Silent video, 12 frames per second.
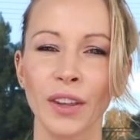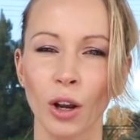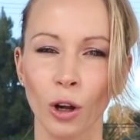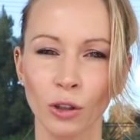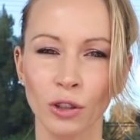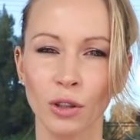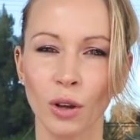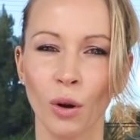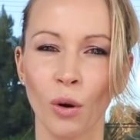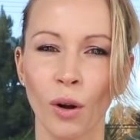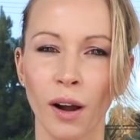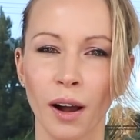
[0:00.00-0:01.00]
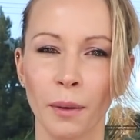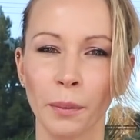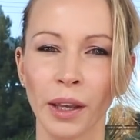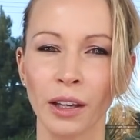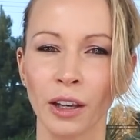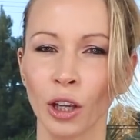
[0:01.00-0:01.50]
also
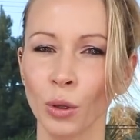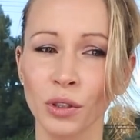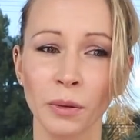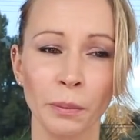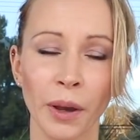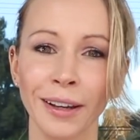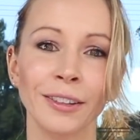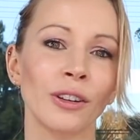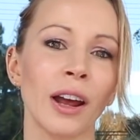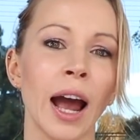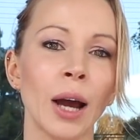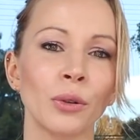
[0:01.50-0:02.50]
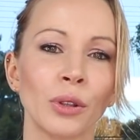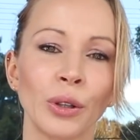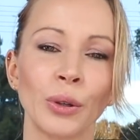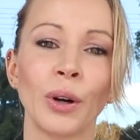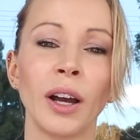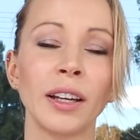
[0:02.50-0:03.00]
make a huge impact on how
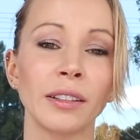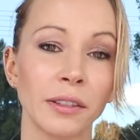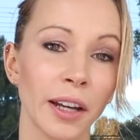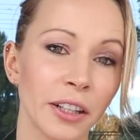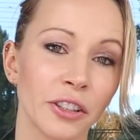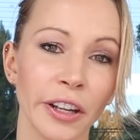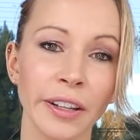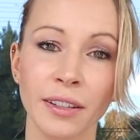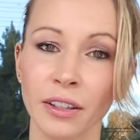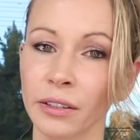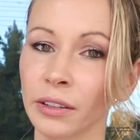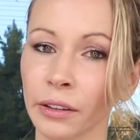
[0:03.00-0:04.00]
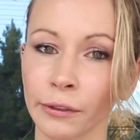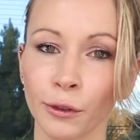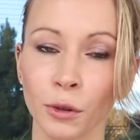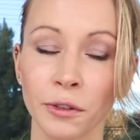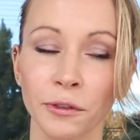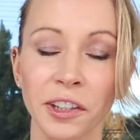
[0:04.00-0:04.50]
you digest certain
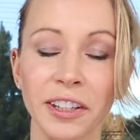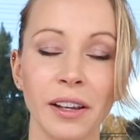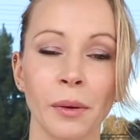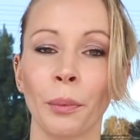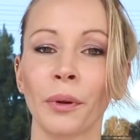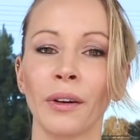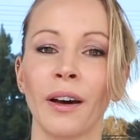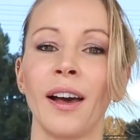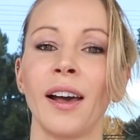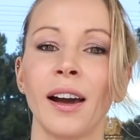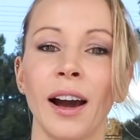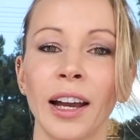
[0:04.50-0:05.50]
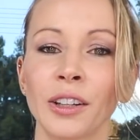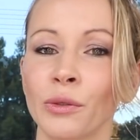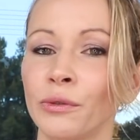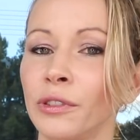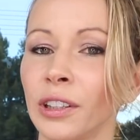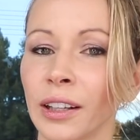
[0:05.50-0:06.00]
foods. For example, I do
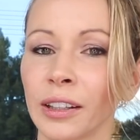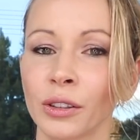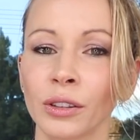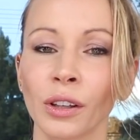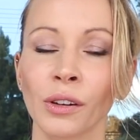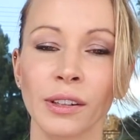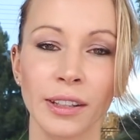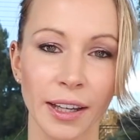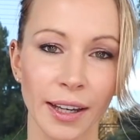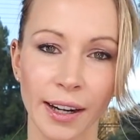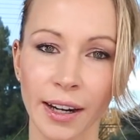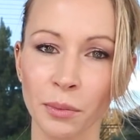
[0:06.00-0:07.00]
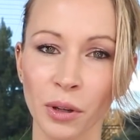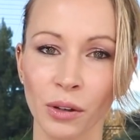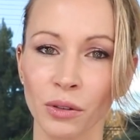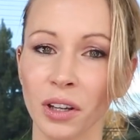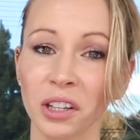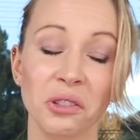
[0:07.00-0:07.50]
really good on dairy
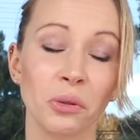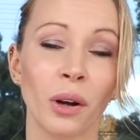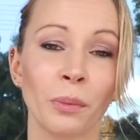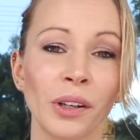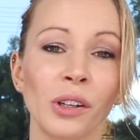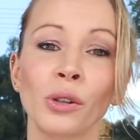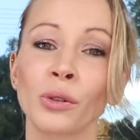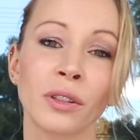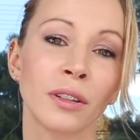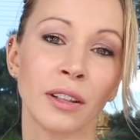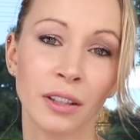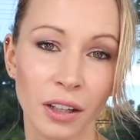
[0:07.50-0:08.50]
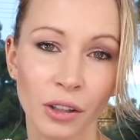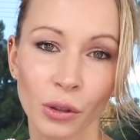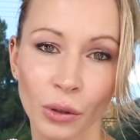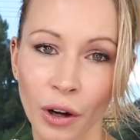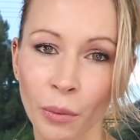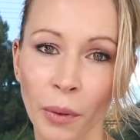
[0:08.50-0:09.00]
because I grew up in Eastern
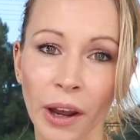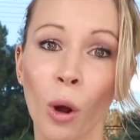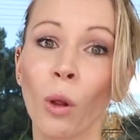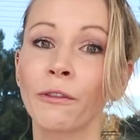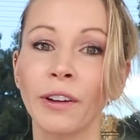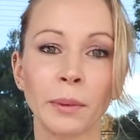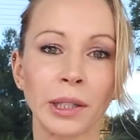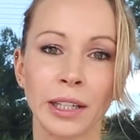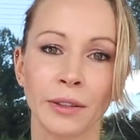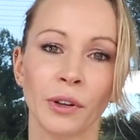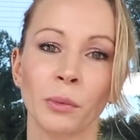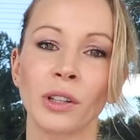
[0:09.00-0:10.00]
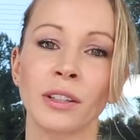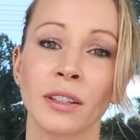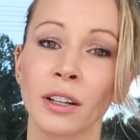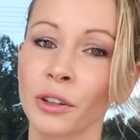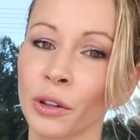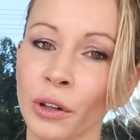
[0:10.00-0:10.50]
Europe. My whole family is from
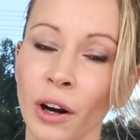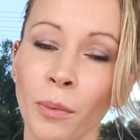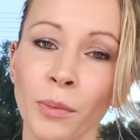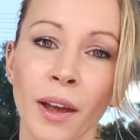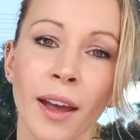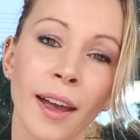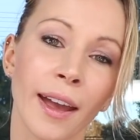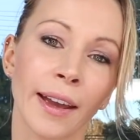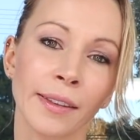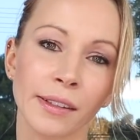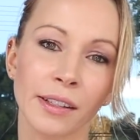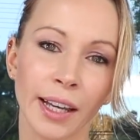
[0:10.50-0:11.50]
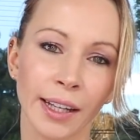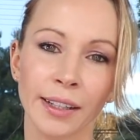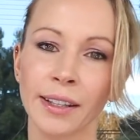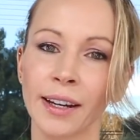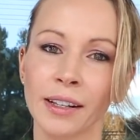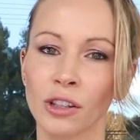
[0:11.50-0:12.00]
Eastern Europe, and dairy
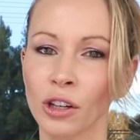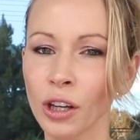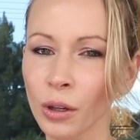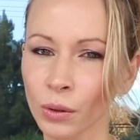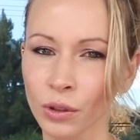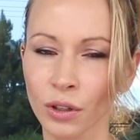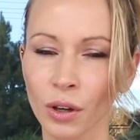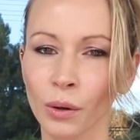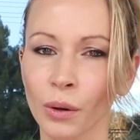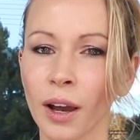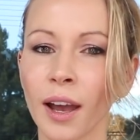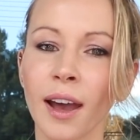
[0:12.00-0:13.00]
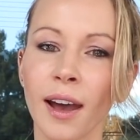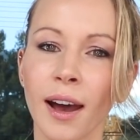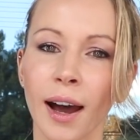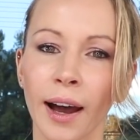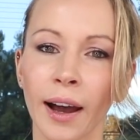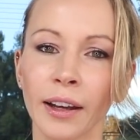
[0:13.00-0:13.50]
is huge. So
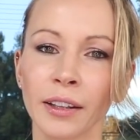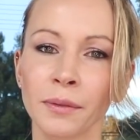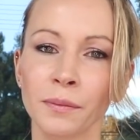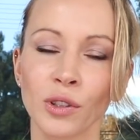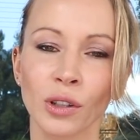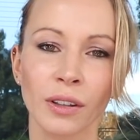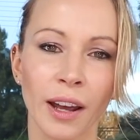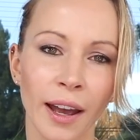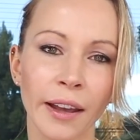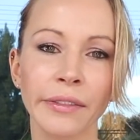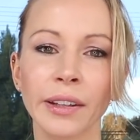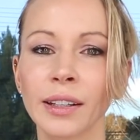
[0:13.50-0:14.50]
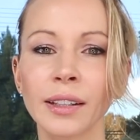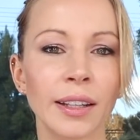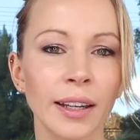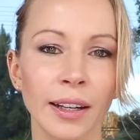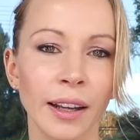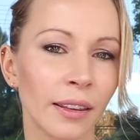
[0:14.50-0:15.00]
I don't have any
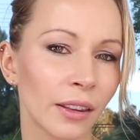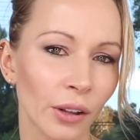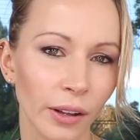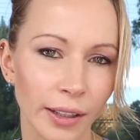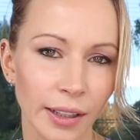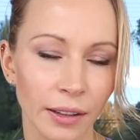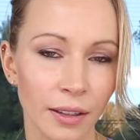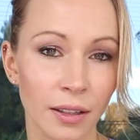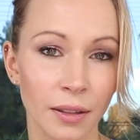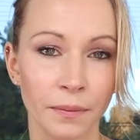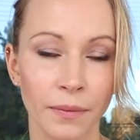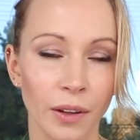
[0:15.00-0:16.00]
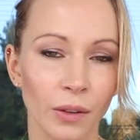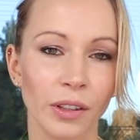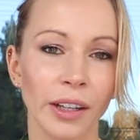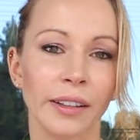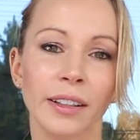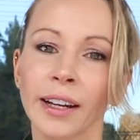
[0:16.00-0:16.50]
dairy intolerance. On
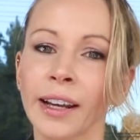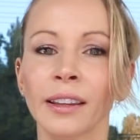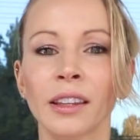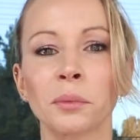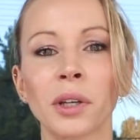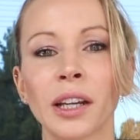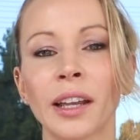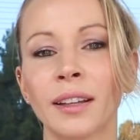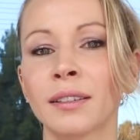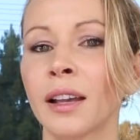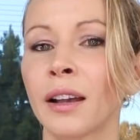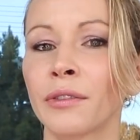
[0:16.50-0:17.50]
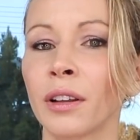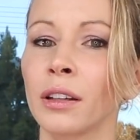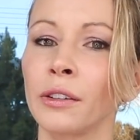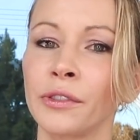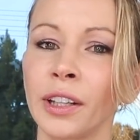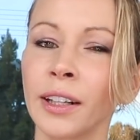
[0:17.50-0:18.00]
the other hand, Americans have a lot
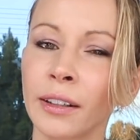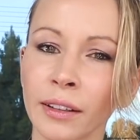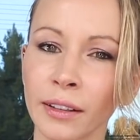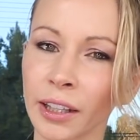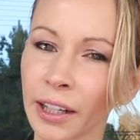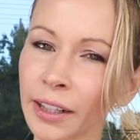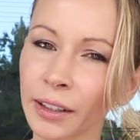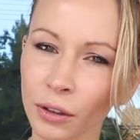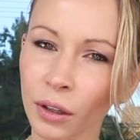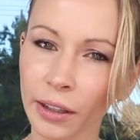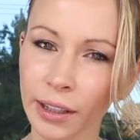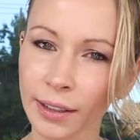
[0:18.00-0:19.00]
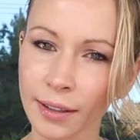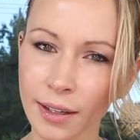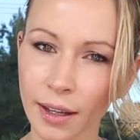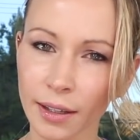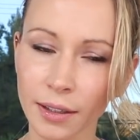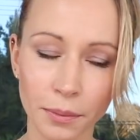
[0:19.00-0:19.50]
of dairy
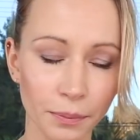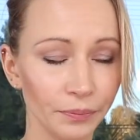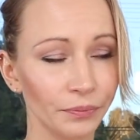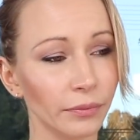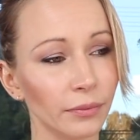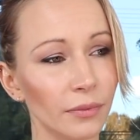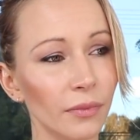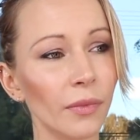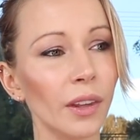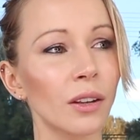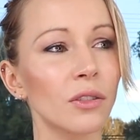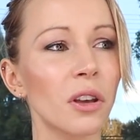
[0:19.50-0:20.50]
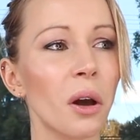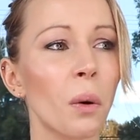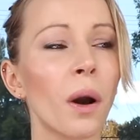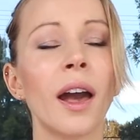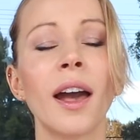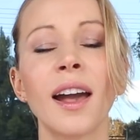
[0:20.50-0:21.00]
intolerances.
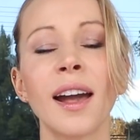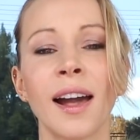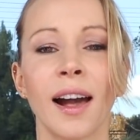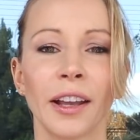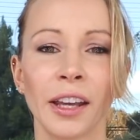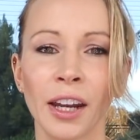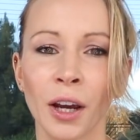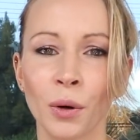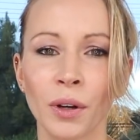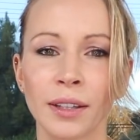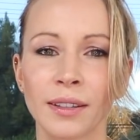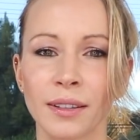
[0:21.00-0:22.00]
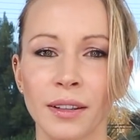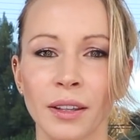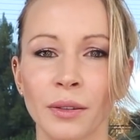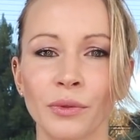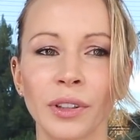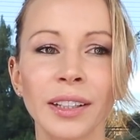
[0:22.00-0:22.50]
So, you know,
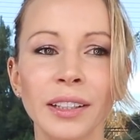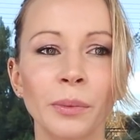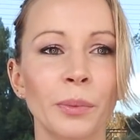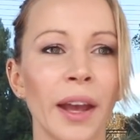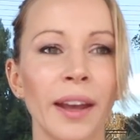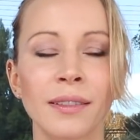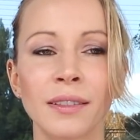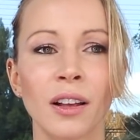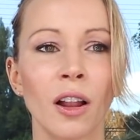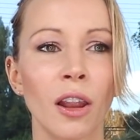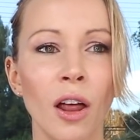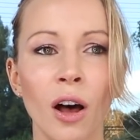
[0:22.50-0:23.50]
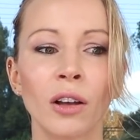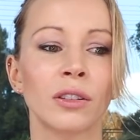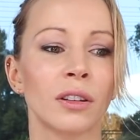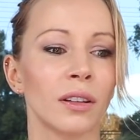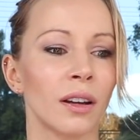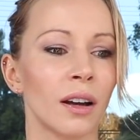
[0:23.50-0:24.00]
it really depends a lot